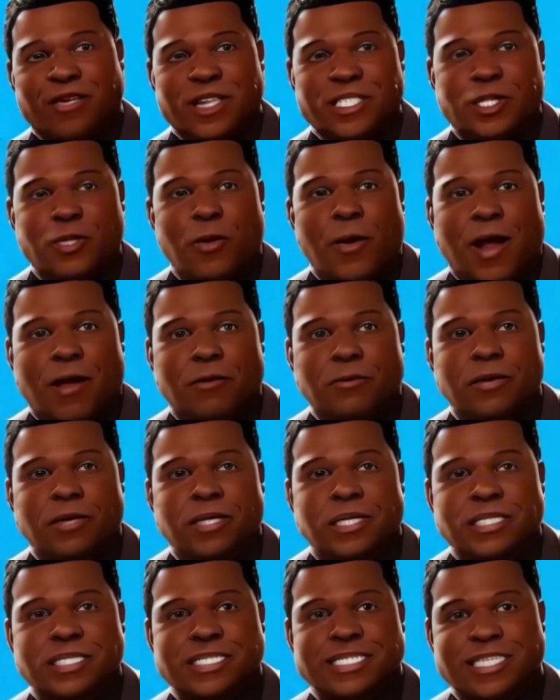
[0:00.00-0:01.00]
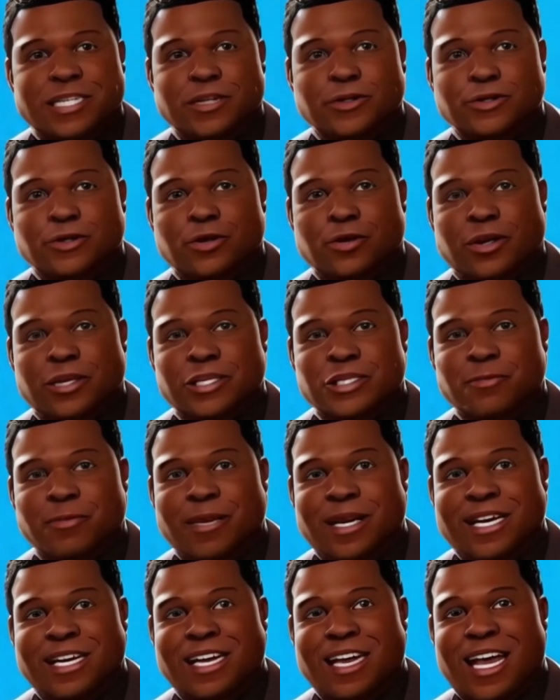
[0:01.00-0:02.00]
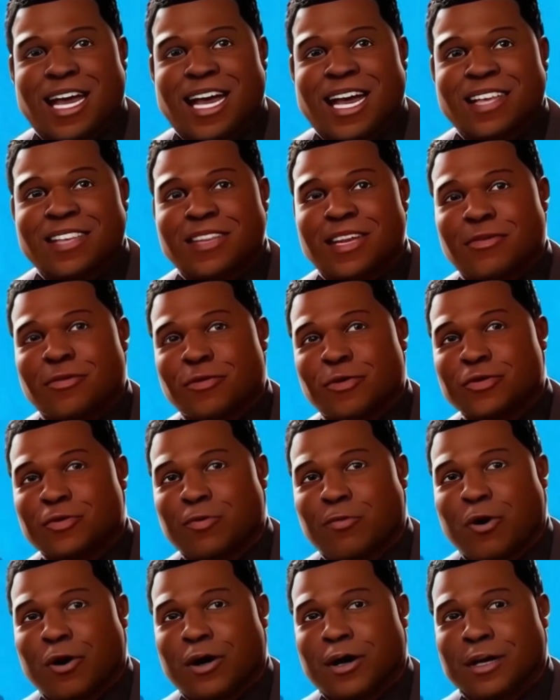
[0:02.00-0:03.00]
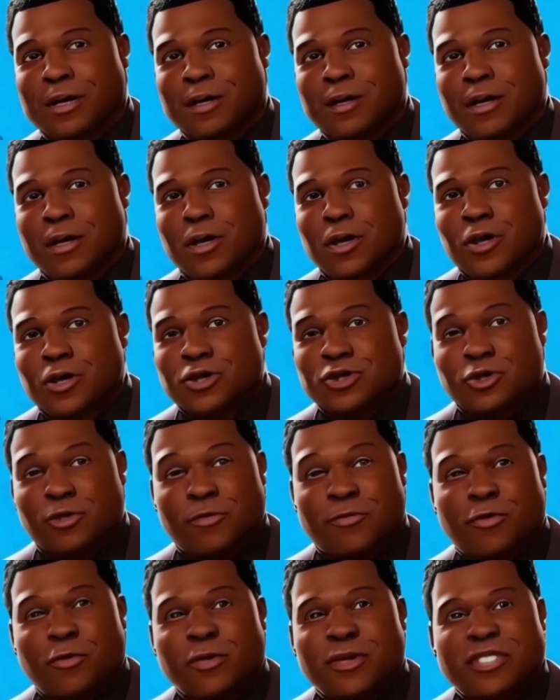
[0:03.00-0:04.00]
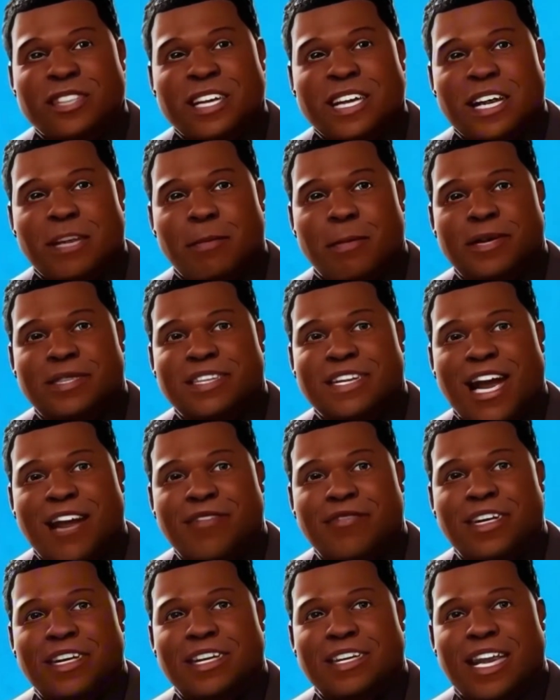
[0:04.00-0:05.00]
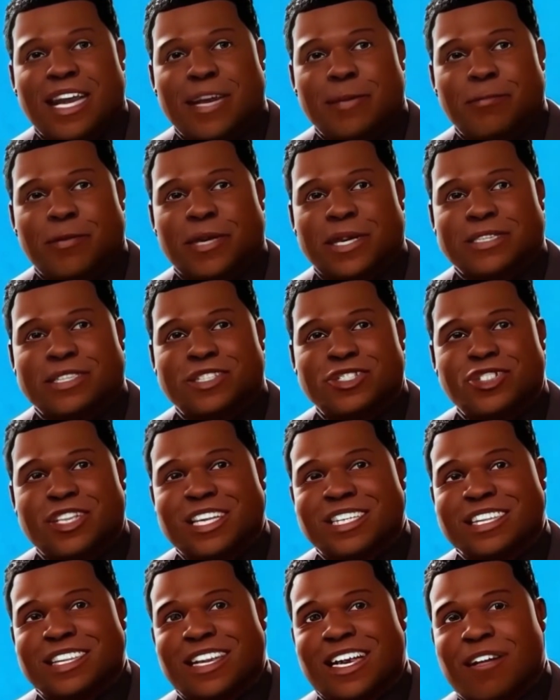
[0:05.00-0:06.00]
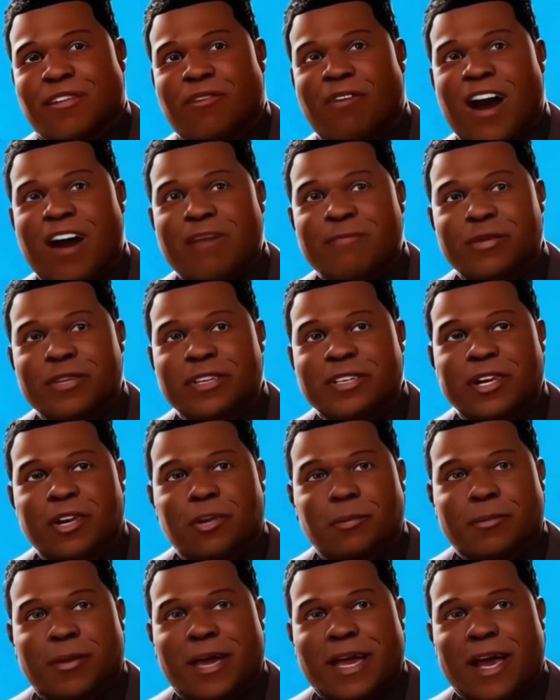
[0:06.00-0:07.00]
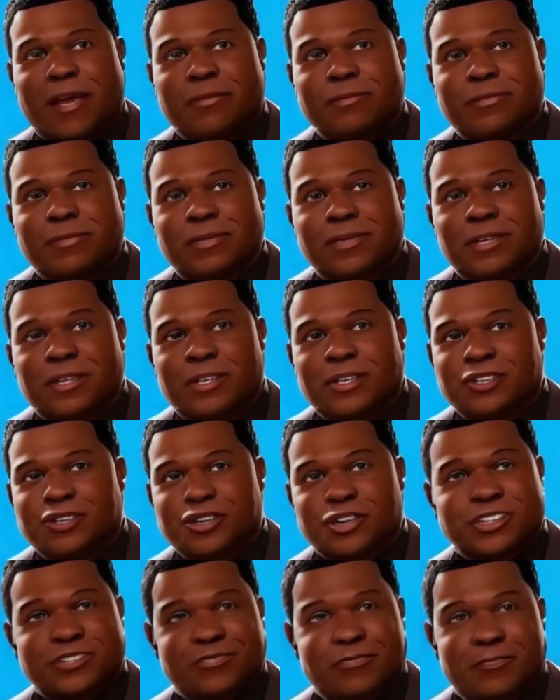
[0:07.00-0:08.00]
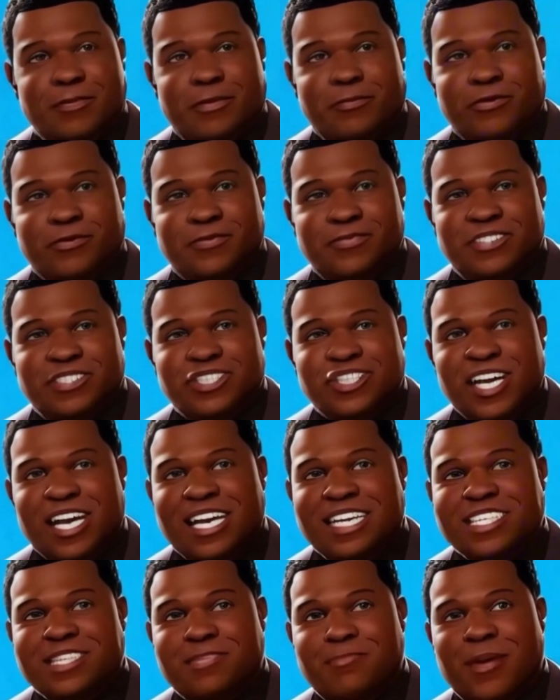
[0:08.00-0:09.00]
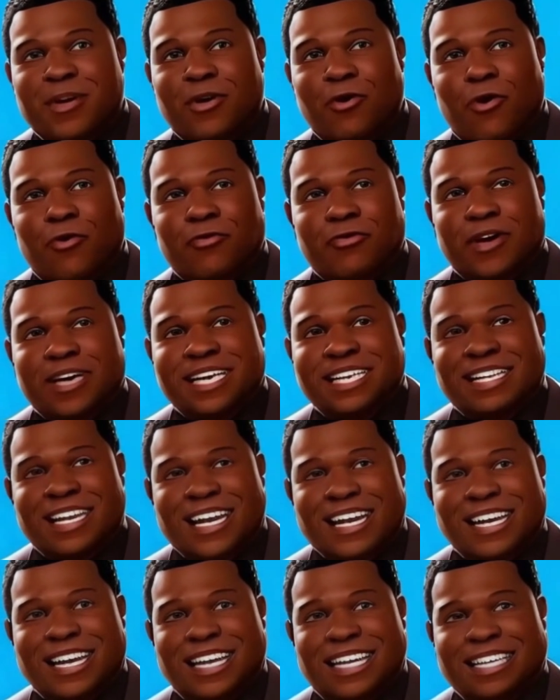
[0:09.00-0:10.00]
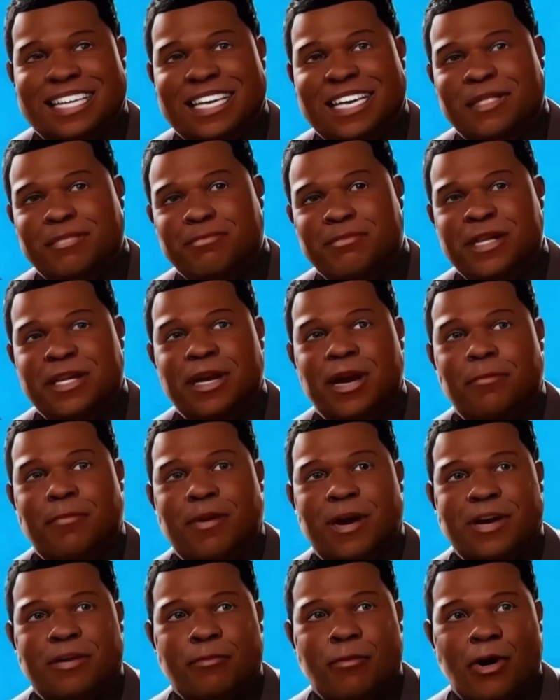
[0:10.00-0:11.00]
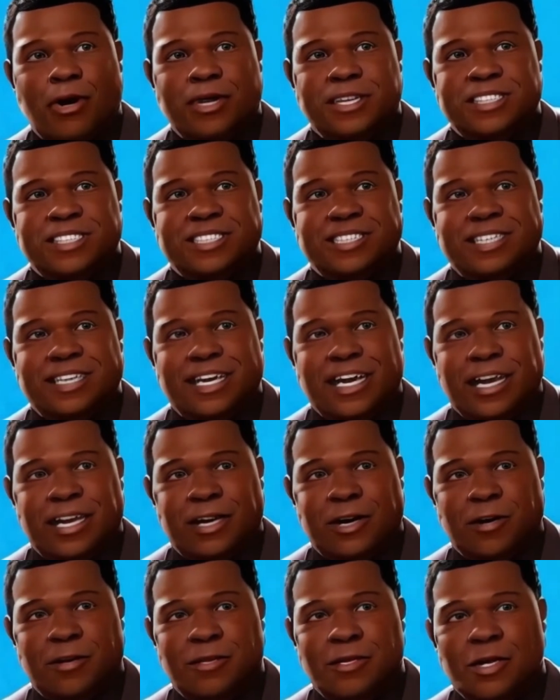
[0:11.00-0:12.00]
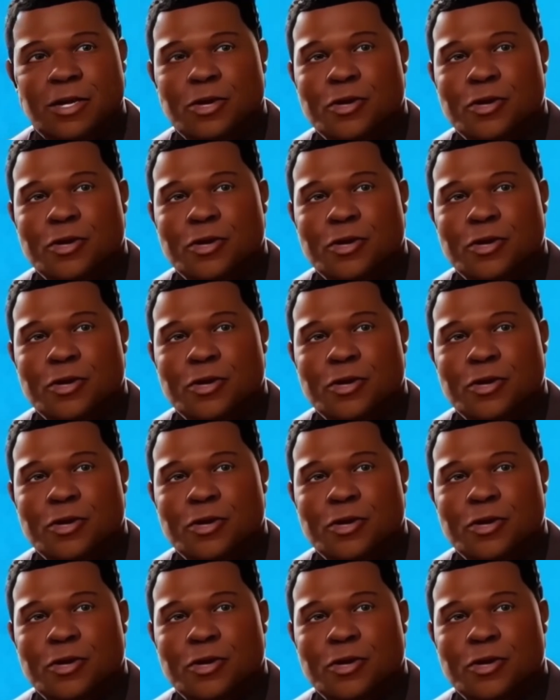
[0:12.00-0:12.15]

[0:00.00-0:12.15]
fakes you out, steals your lunch money, and then throws a party. So if you're thinking about diving into Apex and chasing that $5 million payout, just remember, Jade spent over a decade getting beat up by the markets to get here.